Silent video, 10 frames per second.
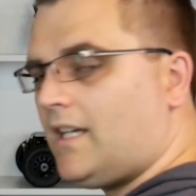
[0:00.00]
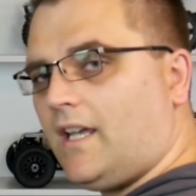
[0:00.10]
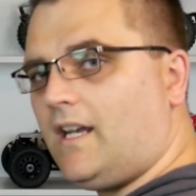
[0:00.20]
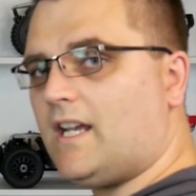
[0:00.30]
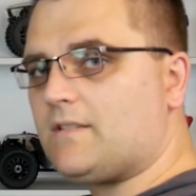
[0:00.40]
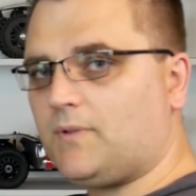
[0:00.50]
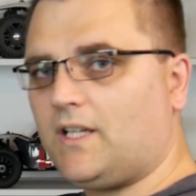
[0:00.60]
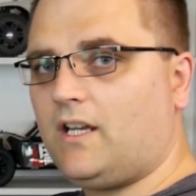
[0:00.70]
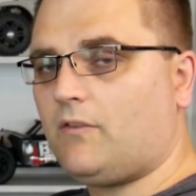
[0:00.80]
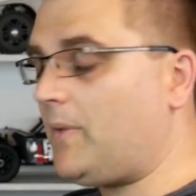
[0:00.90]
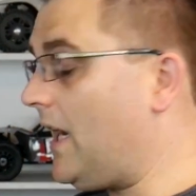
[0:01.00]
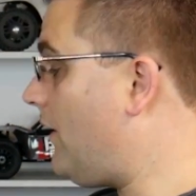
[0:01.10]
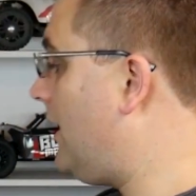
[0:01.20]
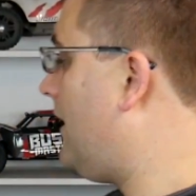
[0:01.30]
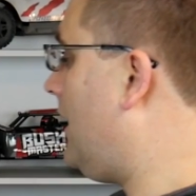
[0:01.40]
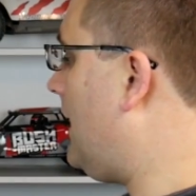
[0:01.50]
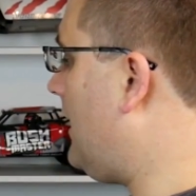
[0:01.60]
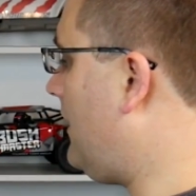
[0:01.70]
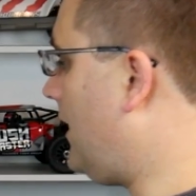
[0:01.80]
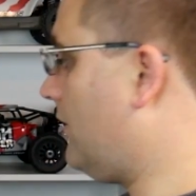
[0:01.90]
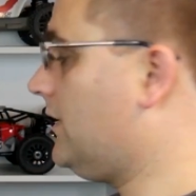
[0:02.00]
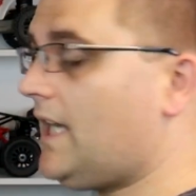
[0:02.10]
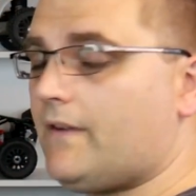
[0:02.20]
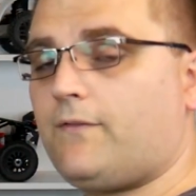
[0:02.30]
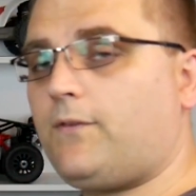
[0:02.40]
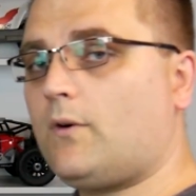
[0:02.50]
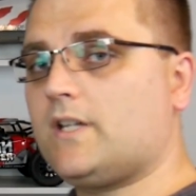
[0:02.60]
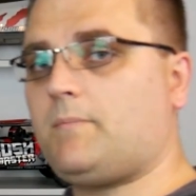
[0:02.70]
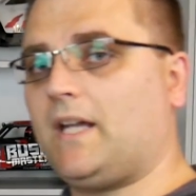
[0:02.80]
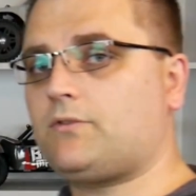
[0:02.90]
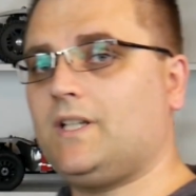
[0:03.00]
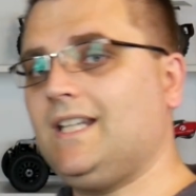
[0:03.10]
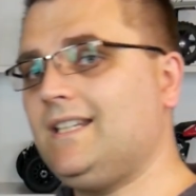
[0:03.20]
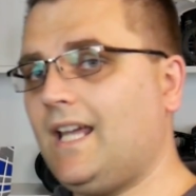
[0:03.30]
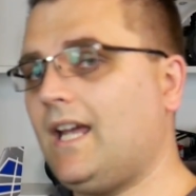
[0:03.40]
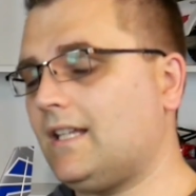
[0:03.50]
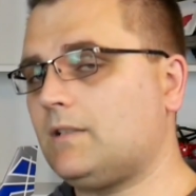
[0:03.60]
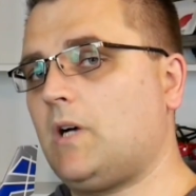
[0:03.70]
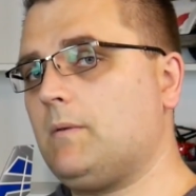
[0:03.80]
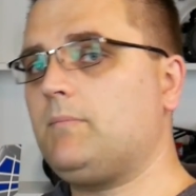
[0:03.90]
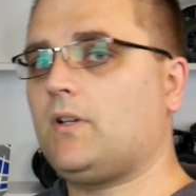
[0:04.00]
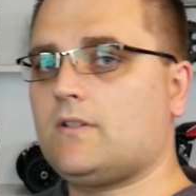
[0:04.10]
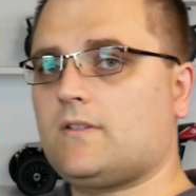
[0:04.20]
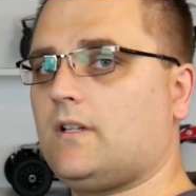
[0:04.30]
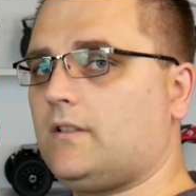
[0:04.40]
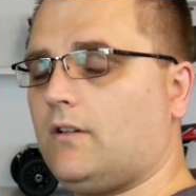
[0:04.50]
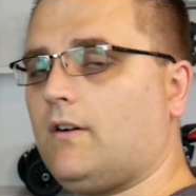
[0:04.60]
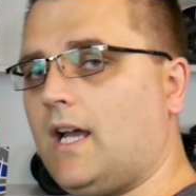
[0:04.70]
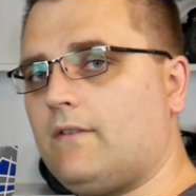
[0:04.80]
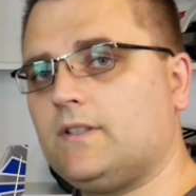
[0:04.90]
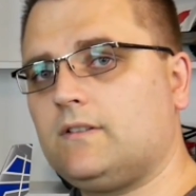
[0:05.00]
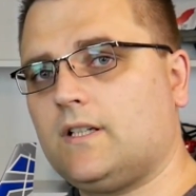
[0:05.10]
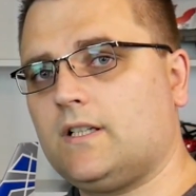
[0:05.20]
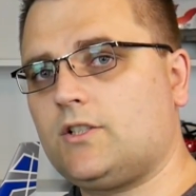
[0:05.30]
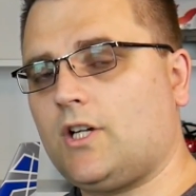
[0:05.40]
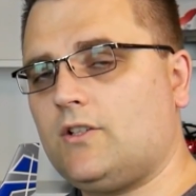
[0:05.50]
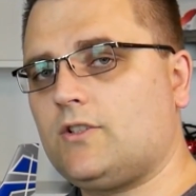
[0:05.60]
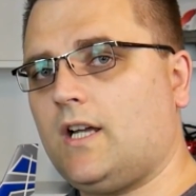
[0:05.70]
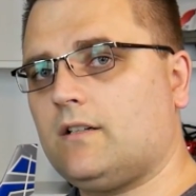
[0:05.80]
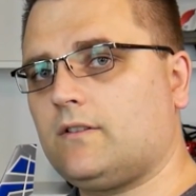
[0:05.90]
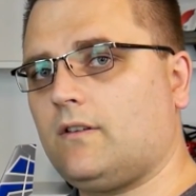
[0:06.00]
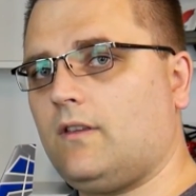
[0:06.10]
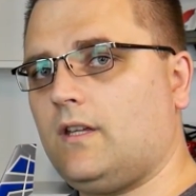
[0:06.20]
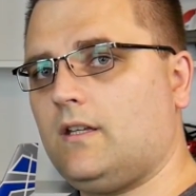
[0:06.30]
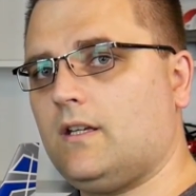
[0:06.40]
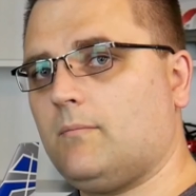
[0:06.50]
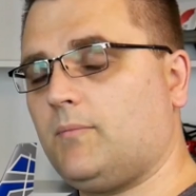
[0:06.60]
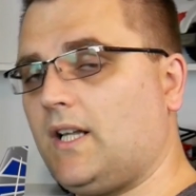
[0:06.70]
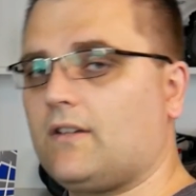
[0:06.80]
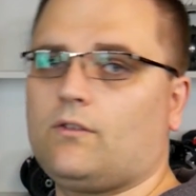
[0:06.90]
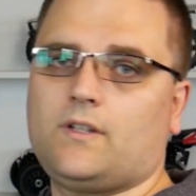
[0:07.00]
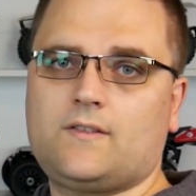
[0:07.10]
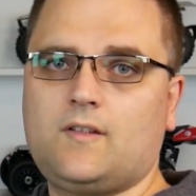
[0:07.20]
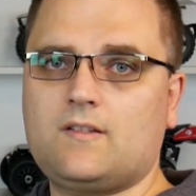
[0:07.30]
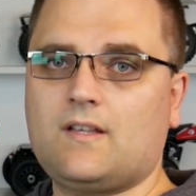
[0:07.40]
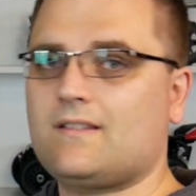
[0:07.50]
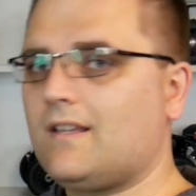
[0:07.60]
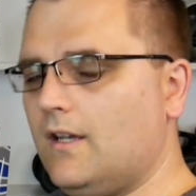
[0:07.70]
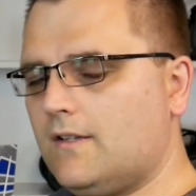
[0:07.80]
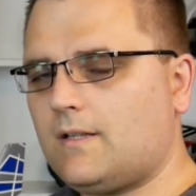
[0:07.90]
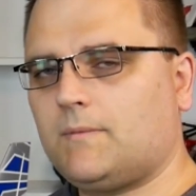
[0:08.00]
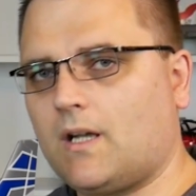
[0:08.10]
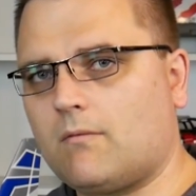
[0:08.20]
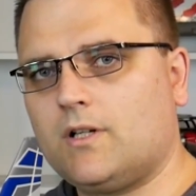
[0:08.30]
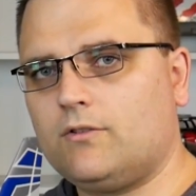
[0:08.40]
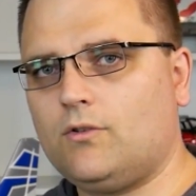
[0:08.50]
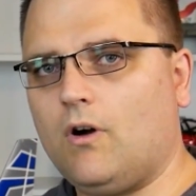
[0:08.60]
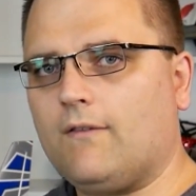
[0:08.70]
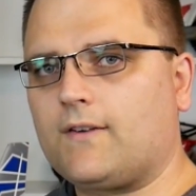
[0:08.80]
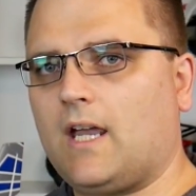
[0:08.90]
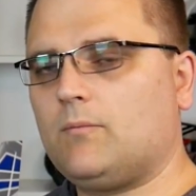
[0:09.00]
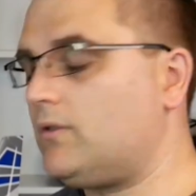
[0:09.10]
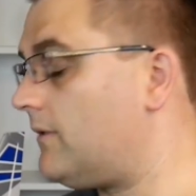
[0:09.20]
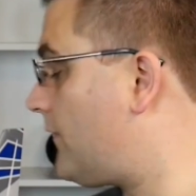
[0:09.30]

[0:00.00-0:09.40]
it has plenty of power. I only have a 4S battery in there at the moment because, you know, I haven't changed out the plugs on the 6S, something I'm going to do off camera, of